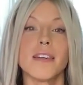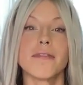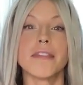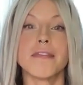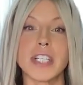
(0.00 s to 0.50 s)

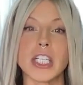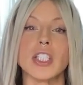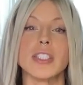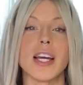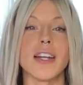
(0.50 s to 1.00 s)

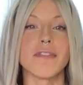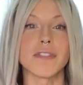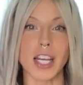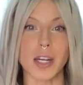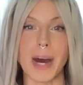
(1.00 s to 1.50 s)
fulfilled and
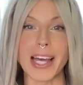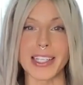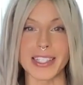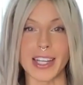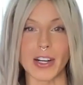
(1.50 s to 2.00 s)
flooded by
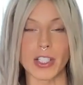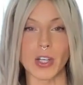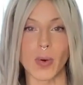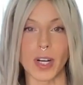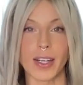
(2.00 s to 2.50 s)
the
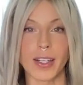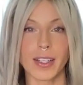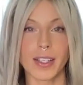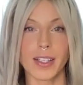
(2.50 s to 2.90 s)
serotonin,